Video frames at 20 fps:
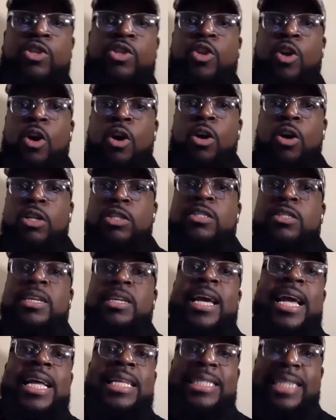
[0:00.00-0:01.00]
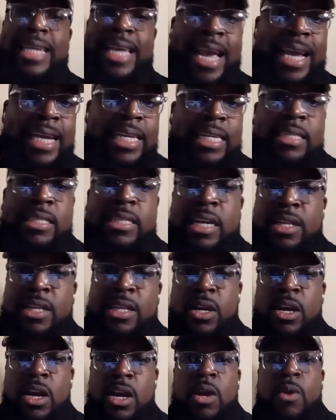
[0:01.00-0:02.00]
charged to educate each
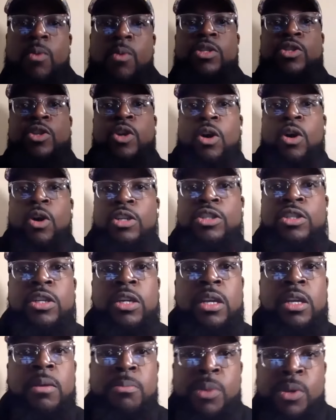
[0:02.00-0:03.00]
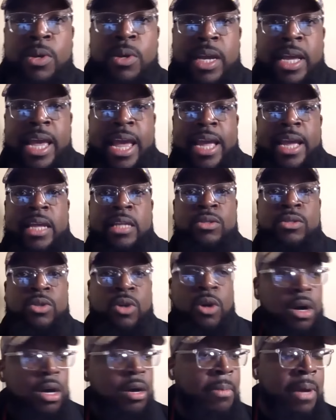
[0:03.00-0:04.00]
other we're charged to communicate and
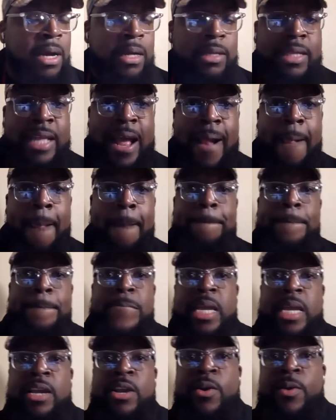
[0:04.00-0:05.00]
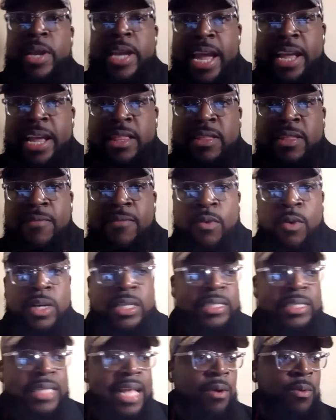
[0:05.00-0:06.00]
talk about that and create the
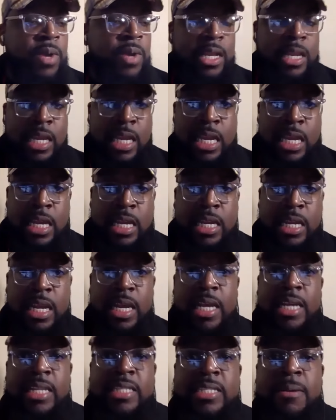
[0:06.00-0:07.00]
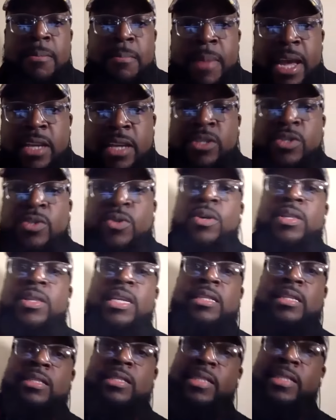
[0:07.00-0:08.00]
voice that we need to make sure
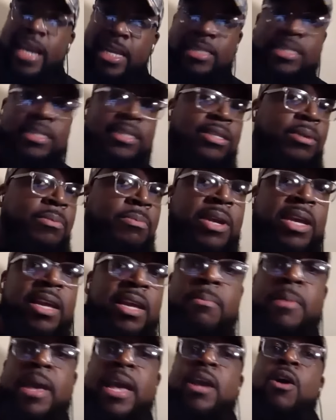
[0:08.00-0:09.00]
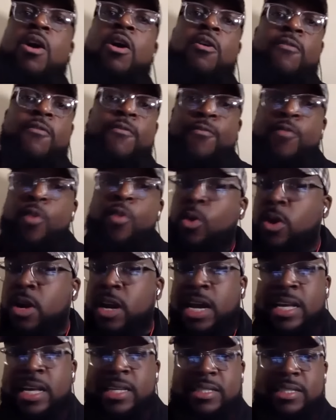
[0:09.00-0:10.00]
that the changes are being made are
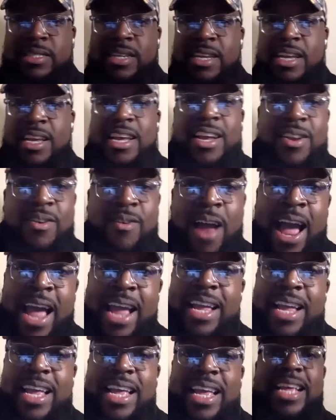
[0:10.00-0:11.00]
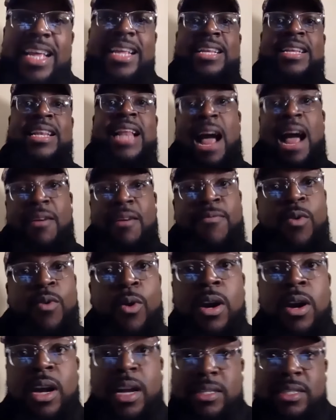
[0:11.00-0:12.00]
for us, right? Not
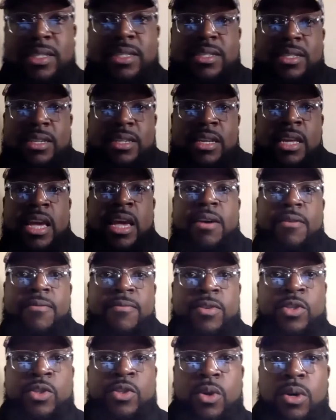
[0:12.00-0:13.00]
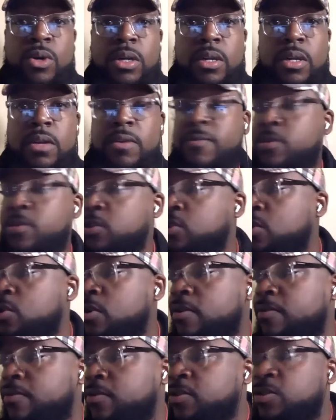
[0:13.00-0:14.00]
for us. Yeah, for sure, for
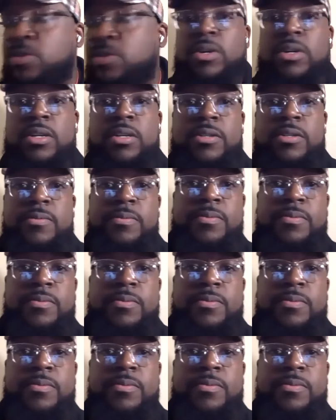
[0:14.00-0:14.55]
sure, for sure.